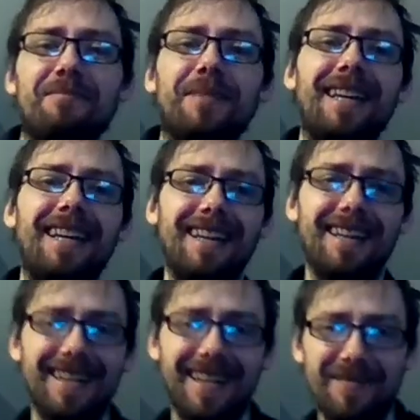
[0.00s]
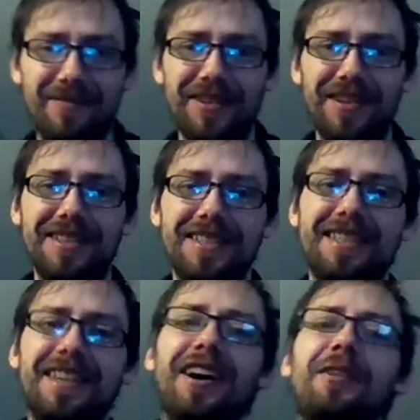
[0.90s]
be Infinite's
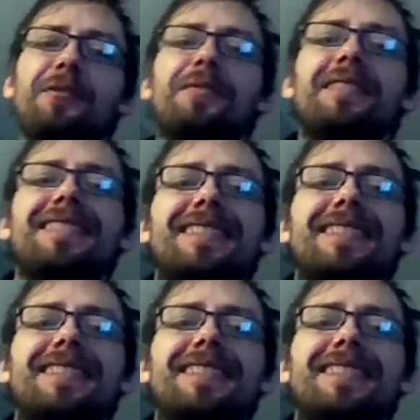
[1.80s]
goal.